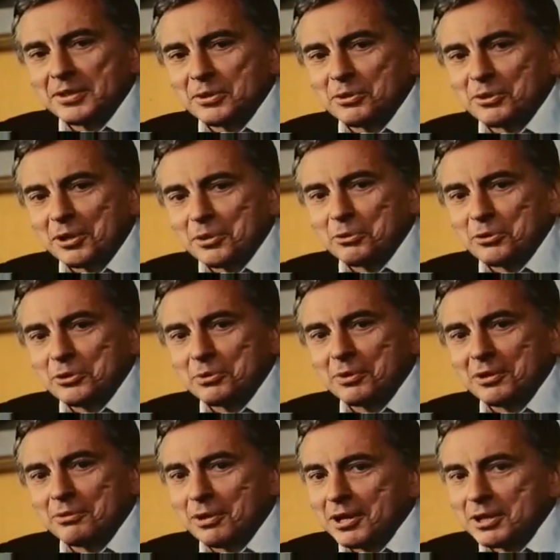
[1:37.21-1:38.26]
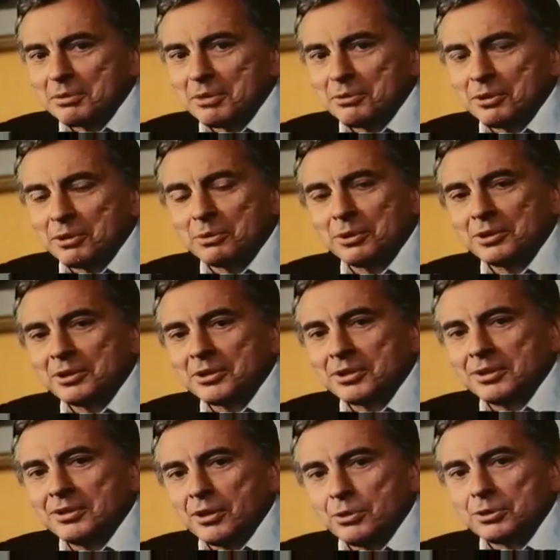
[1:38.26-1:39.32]
So in other words, one writes about what
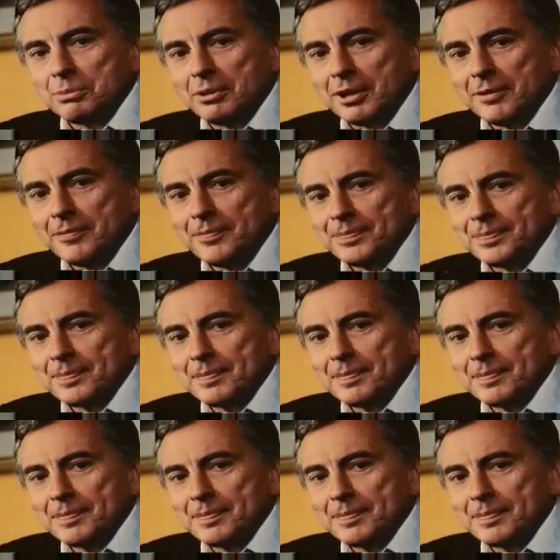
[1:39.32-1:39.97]
one knows about.